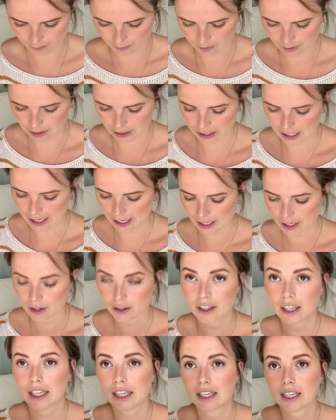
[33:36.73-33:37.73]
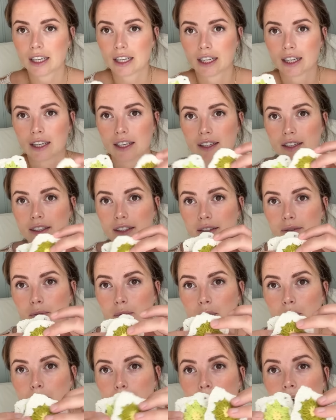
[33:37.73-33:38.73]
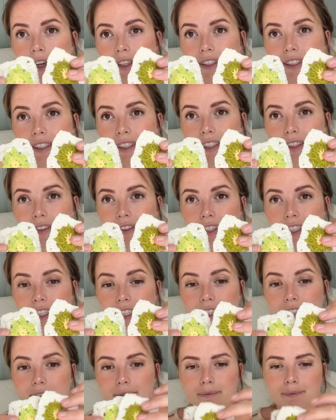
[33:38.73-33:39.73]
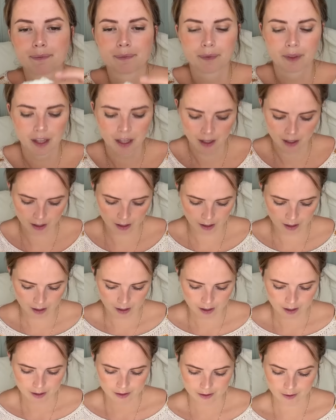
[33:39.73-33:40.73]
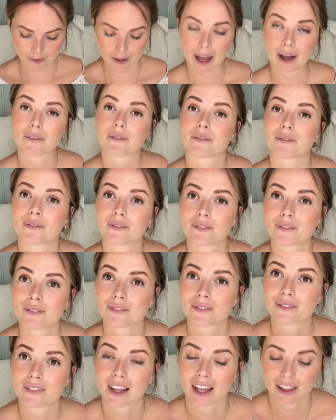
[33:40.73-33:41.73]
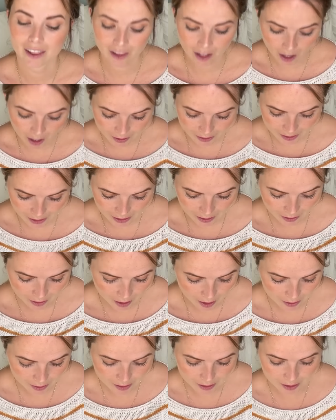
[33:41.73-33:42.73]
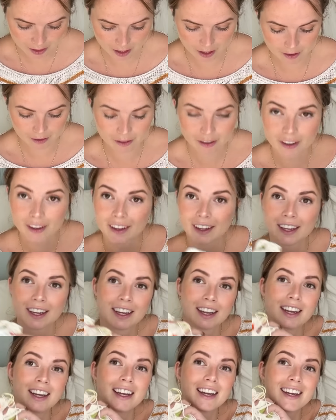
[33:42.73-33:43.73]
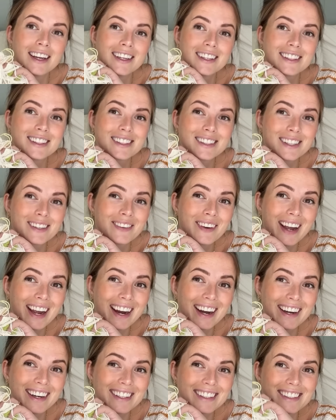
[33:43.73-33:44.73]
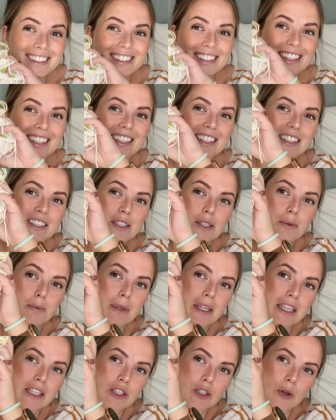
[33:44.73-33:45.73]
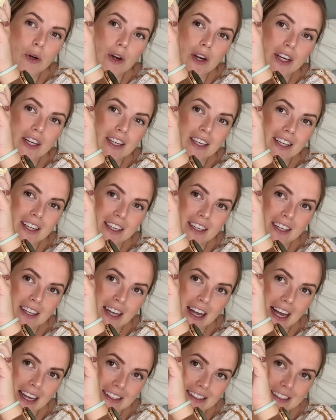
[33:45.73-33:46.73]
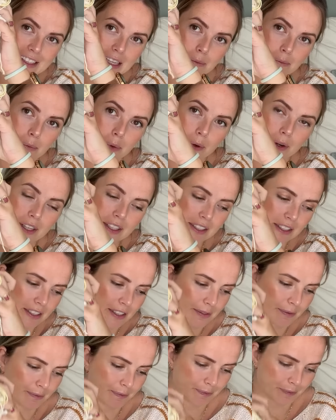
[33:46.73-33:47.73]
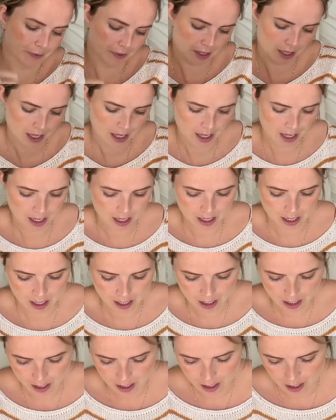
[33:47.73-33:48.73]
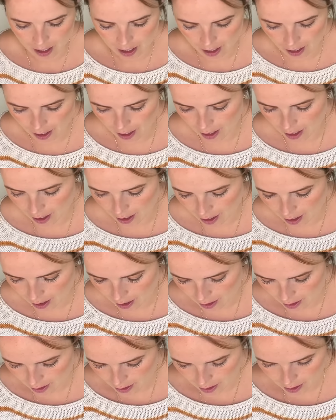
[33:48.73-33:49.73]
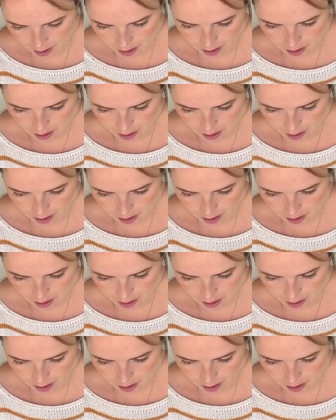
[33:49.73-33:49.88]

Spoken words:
light green and more mossy green. So yeah, lots and lots of squares to be joined at some point. And